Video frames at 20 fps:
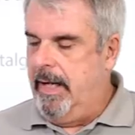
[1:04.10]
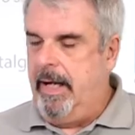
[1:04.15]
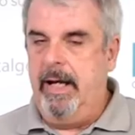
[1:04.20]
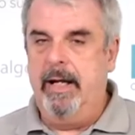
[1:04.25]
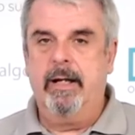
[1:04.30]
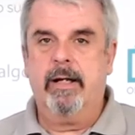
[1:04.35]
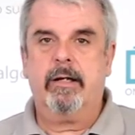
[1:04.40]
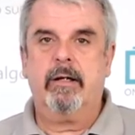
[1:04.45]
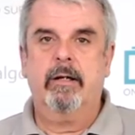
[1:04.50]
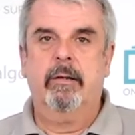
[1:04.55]

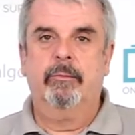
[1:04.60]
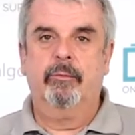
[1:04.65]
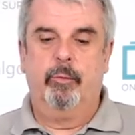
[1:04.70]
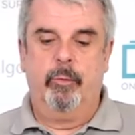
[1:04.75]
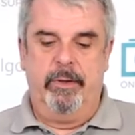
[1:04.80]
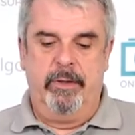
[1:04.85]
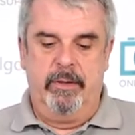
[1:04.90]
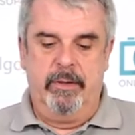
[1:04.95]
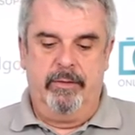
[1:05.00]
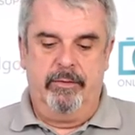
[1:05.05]
And it comes
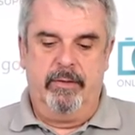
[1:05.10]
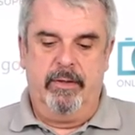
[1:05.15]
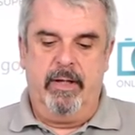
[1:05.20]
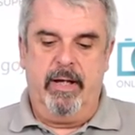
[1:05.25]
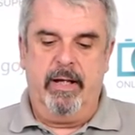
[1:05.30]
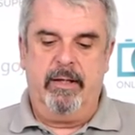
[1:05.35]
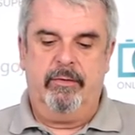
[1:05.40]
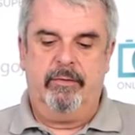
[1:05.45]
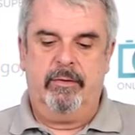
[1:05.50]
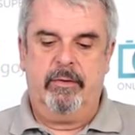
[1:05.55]
with this
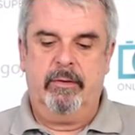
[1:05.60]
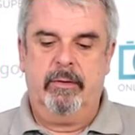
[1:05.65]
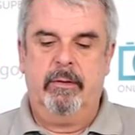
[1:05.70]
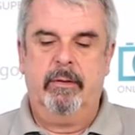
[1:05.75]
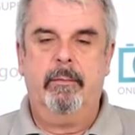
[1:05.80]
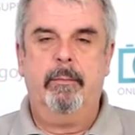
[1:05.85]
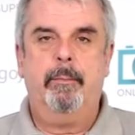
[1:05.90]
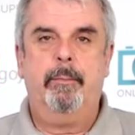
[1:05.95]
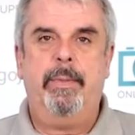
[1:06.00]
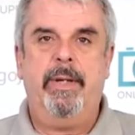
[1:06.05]
nice
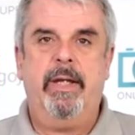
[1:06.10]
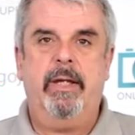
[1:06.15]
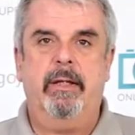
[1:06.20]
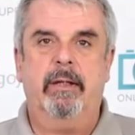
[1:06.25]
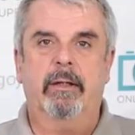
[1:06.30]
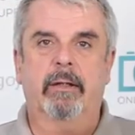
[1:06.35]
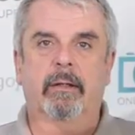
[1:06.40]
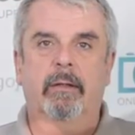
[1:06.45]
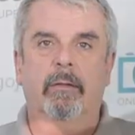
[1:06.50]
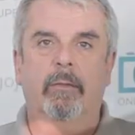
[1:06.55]

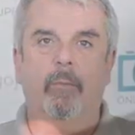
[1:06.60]
pin,